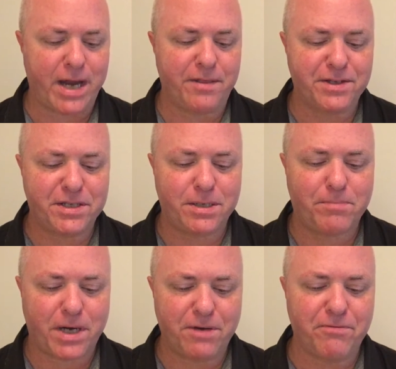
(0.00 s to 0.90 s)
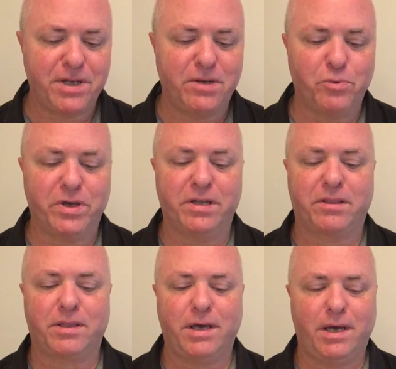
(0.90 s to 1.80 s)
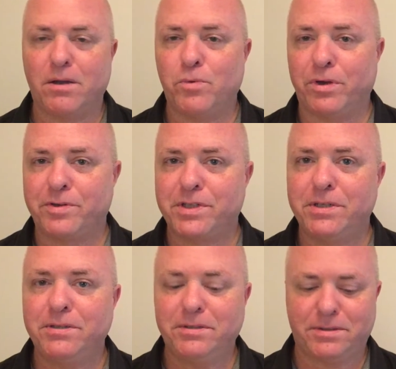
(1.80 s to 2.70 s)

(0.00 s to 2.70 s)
And this is a buddy read with Wilson